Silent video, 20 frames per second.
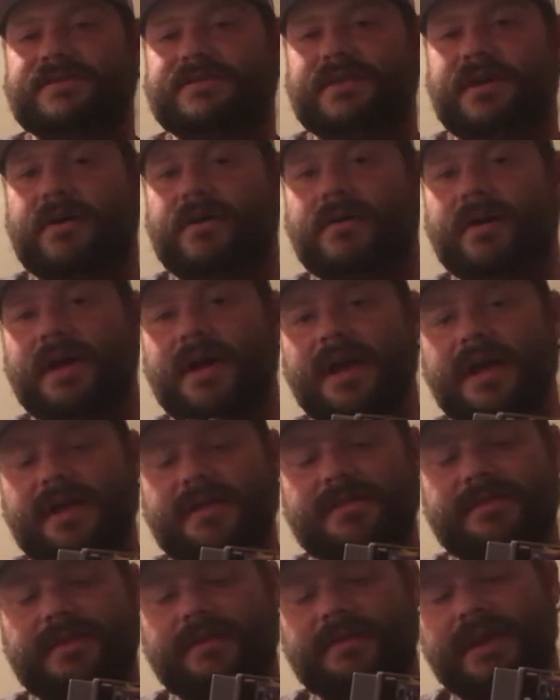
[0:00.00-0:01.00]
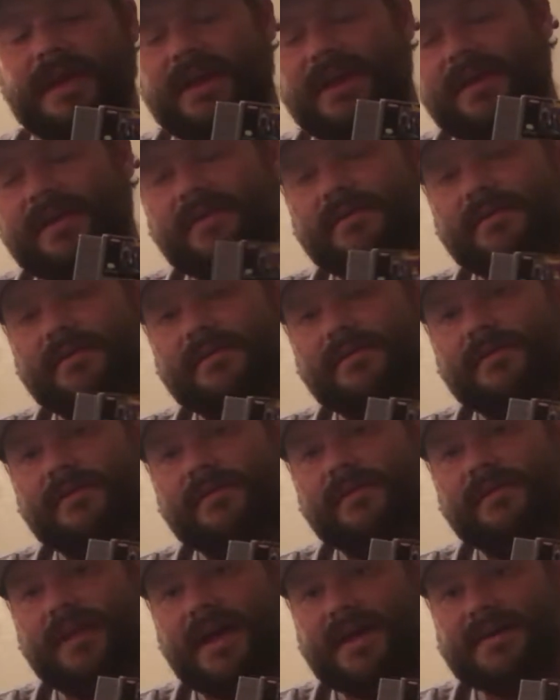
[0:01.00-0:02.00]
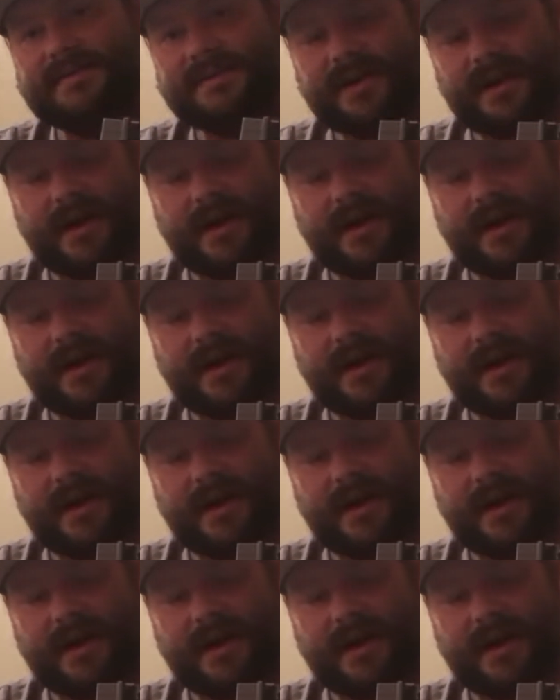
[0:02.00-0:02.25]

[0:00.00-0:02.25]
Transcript: So they're getting less